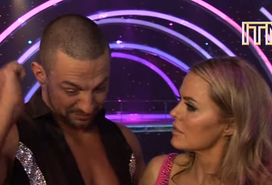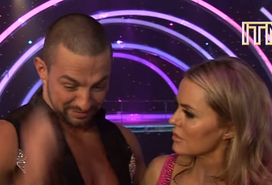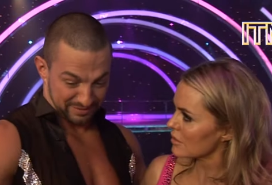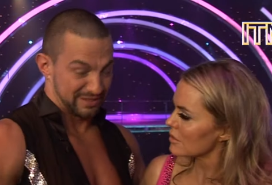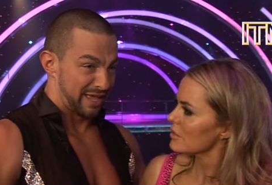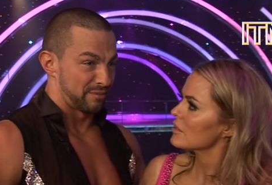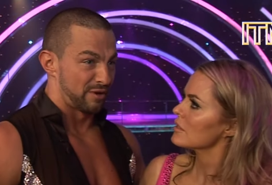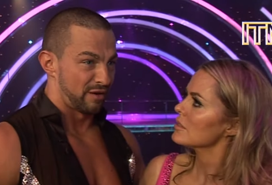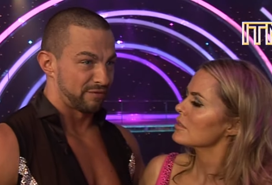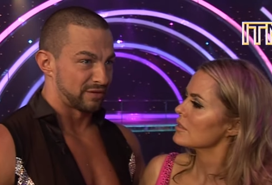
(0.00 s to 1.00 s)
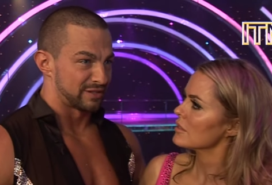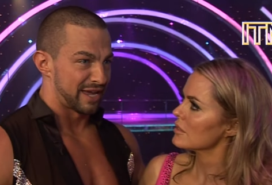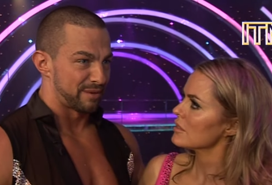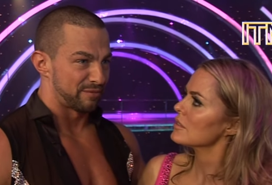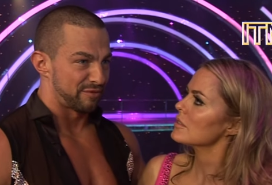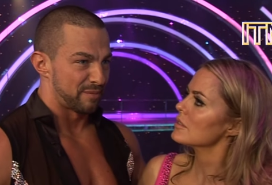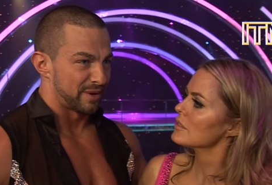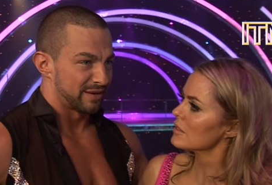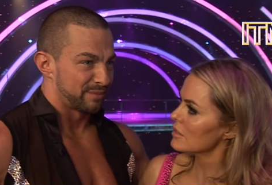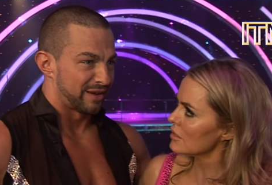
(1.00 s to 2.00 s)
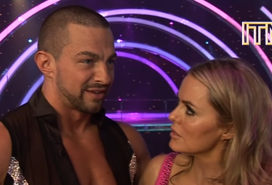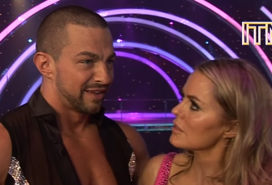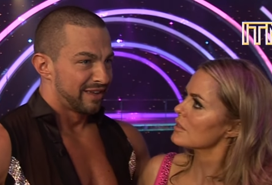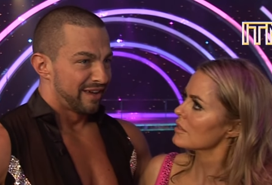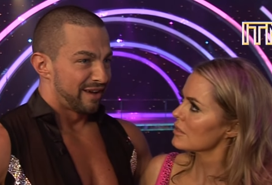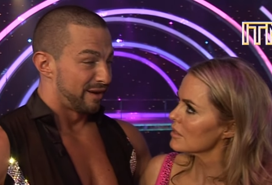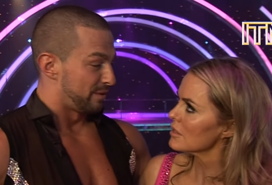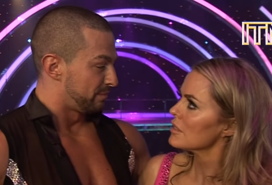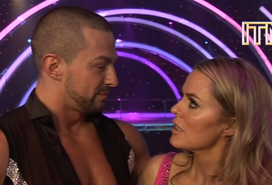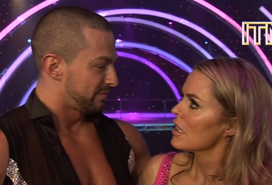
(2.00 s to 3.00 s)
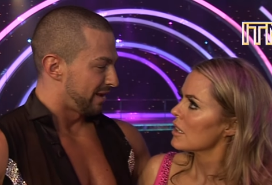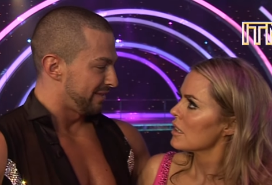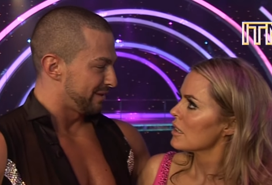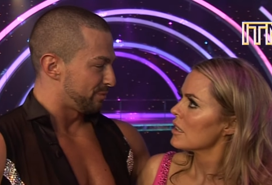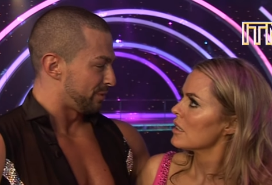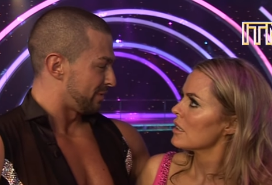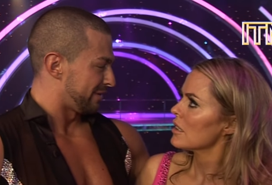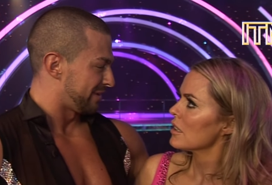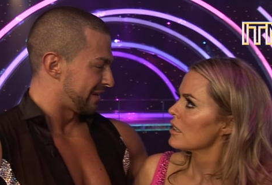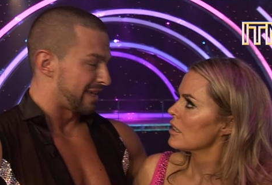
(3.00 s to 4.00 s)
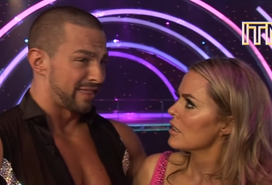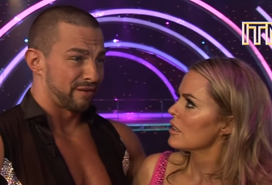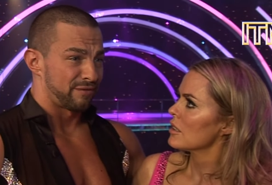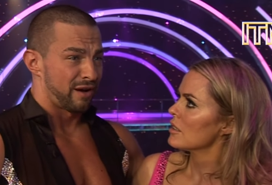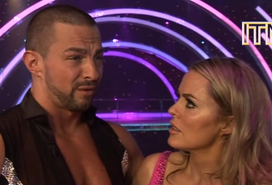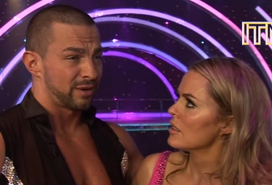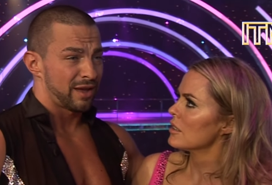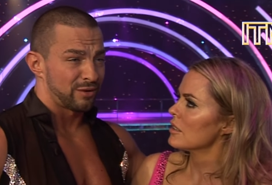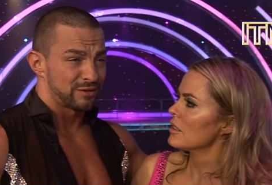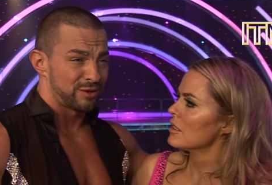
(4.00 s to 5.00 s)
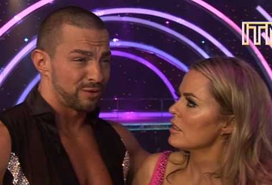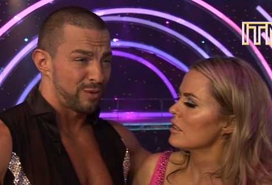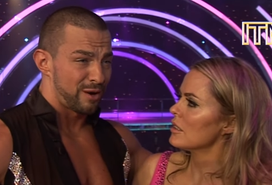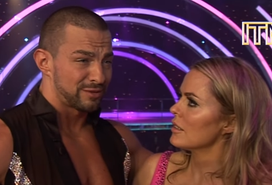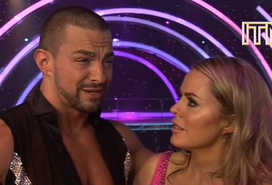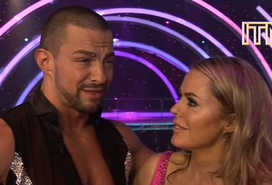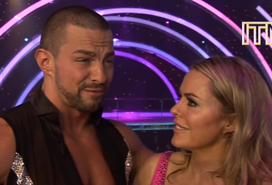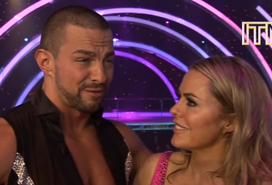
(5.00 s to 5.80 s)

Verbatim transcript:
Speaker 1: slam a knife on the table for a bit. But um, I think we're not even going to get that far. We get on so well together